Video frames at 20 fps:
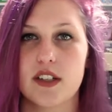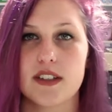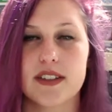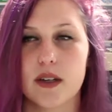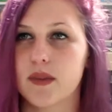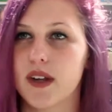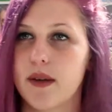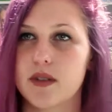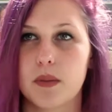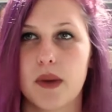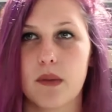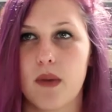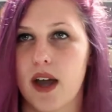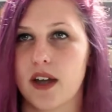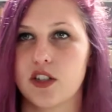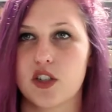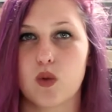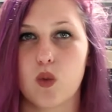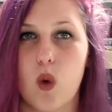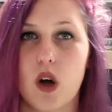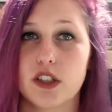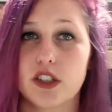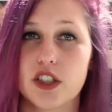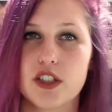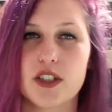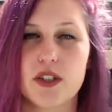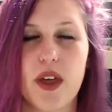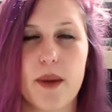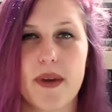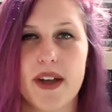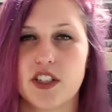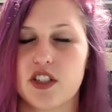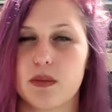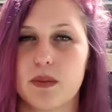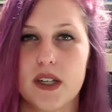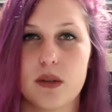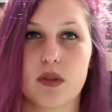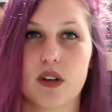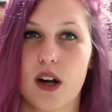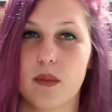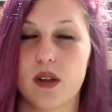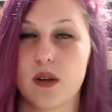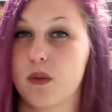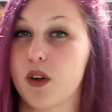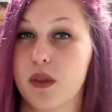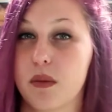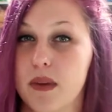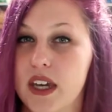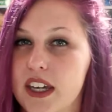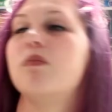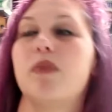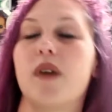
Sometimes my mind just wanders, so that might just be a problem with me.